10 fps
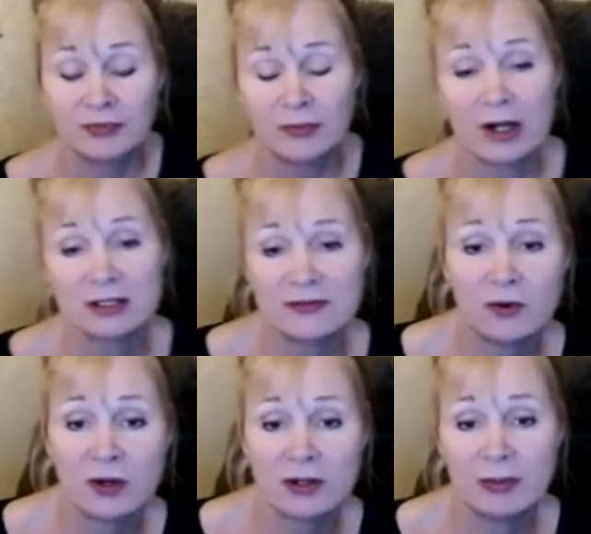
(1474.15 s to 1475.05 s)
March
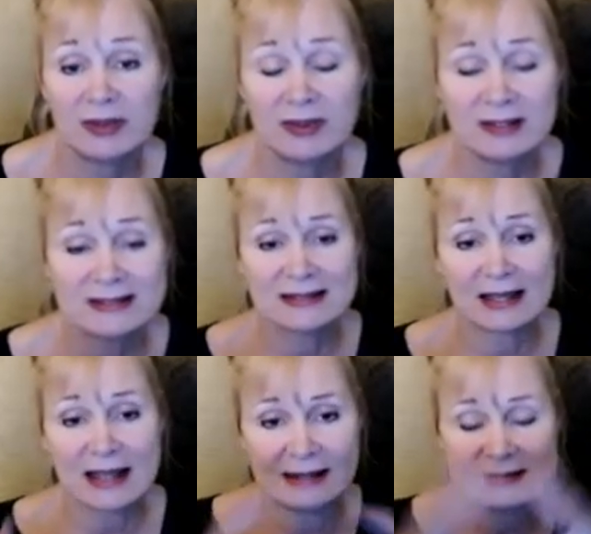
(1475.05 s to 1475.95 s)
4th, but this is a
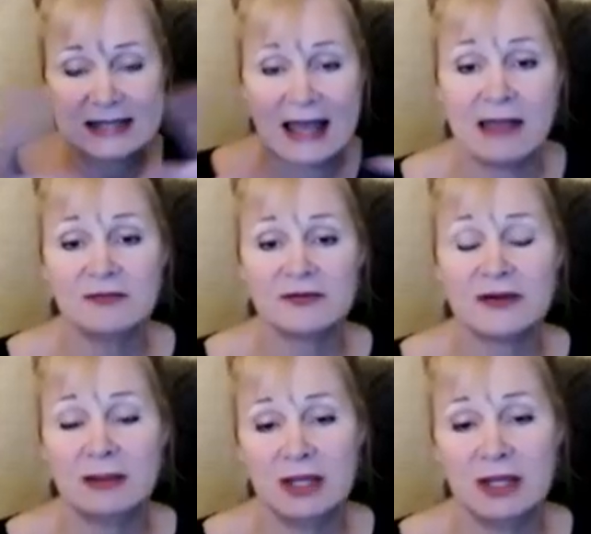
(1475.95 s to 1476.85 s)
kind of time
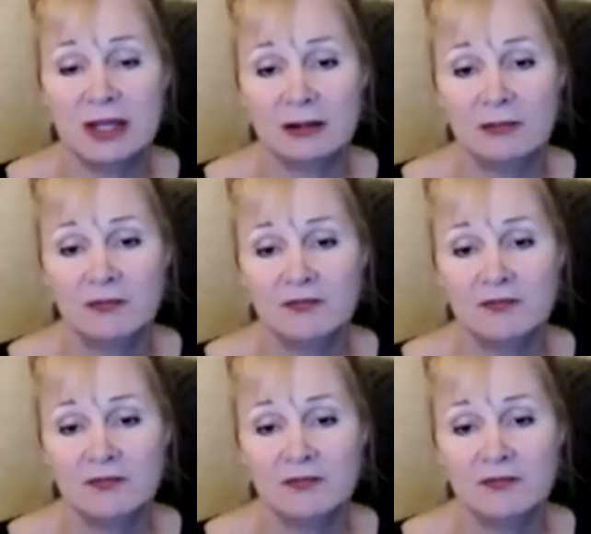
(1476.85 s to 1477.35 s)
frame here